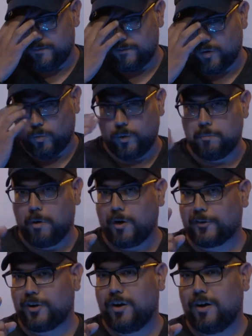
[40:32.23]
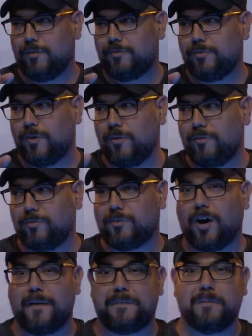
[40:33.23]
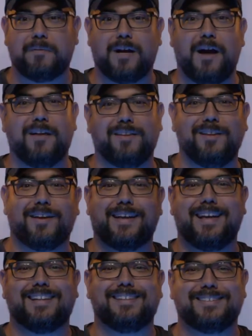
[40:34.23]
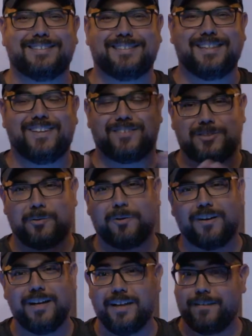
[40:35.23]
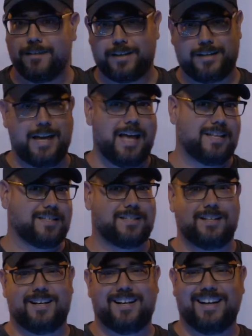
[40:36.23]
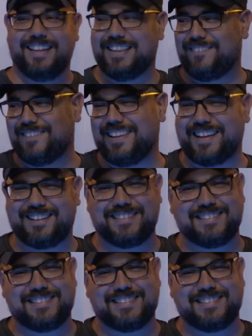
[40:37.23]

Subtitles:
Mardukov caught them looking at the secret door. I'm like, yes, and they were like,